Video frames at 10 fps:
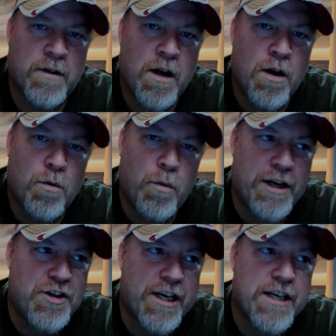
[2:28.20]

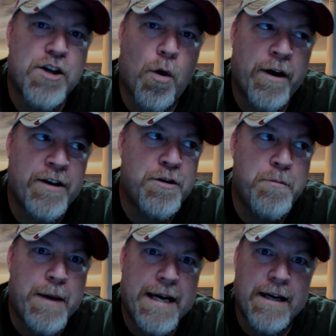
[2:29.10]
which is going to
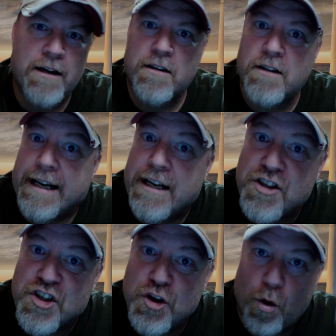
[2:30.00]
be like a
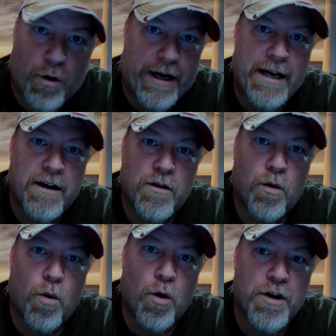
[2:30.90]
story
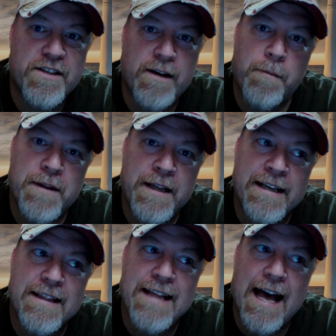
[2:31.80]
or
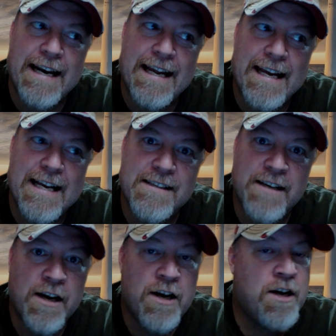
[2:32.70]
something that is
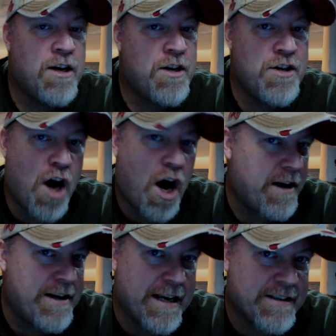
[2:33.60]
not
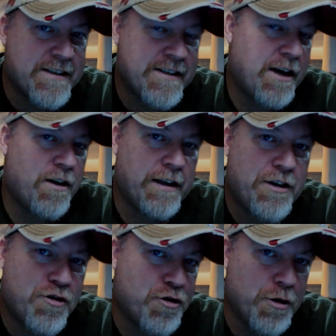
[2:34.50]
necessarily
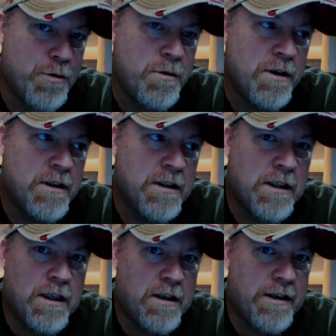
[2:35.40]
true.
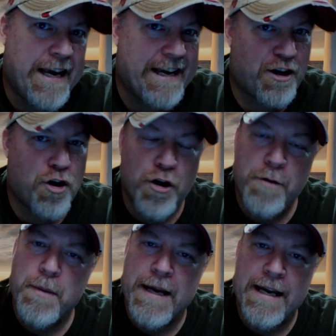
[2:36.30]
It could
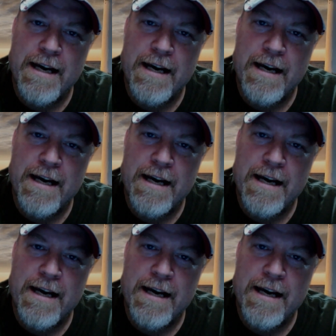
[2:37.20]
be